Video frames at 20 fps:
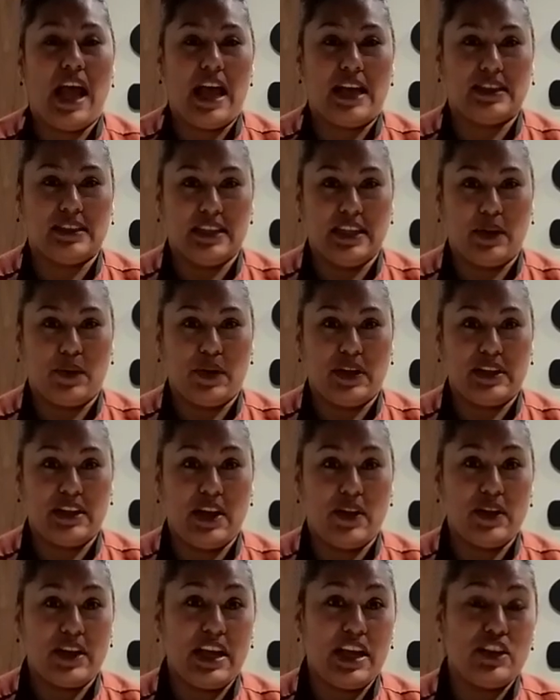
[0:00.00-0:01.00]
add a liquid.
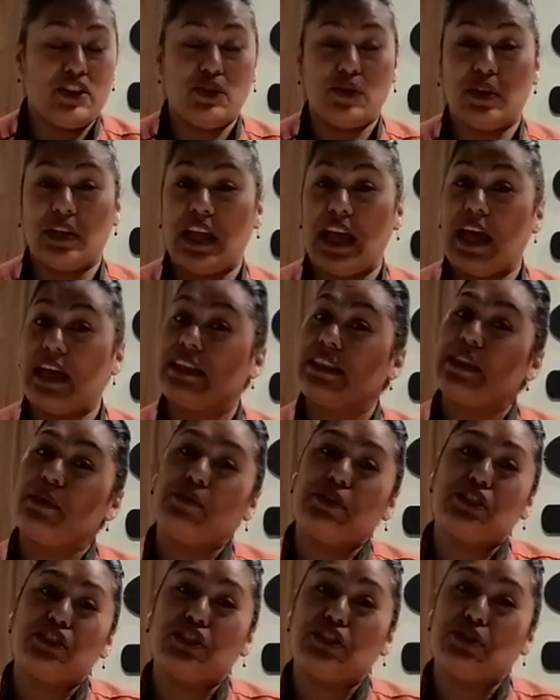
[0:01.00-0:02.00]
Now again, you can add
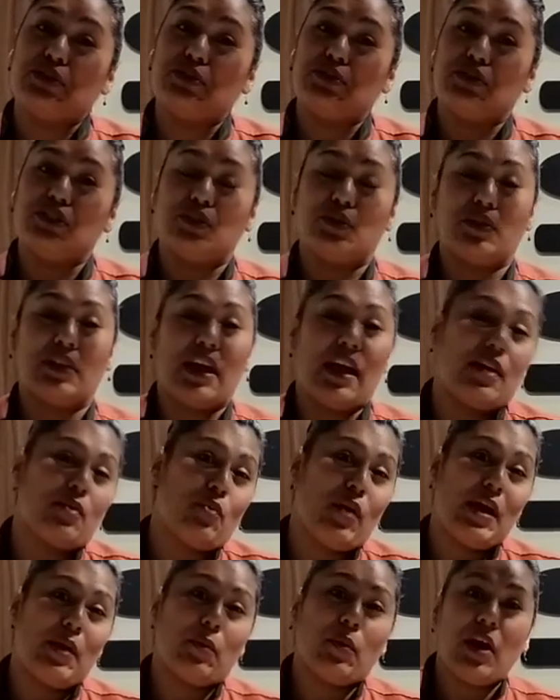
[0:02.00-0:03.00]
lemon juice, you can
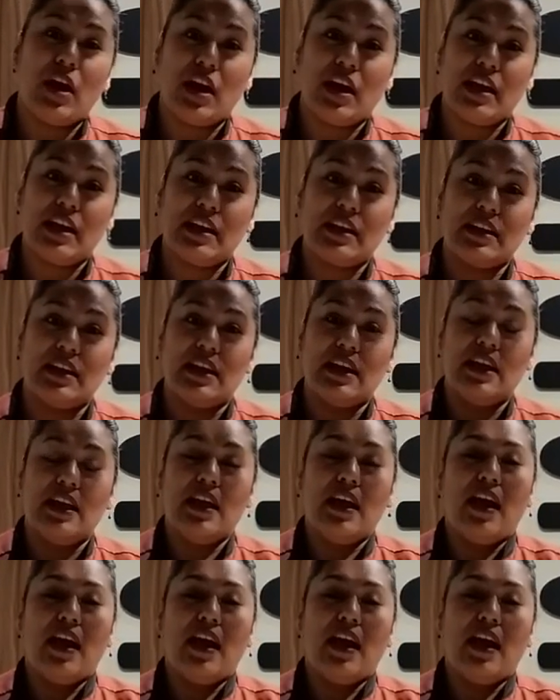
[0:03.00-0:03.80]
add white wine.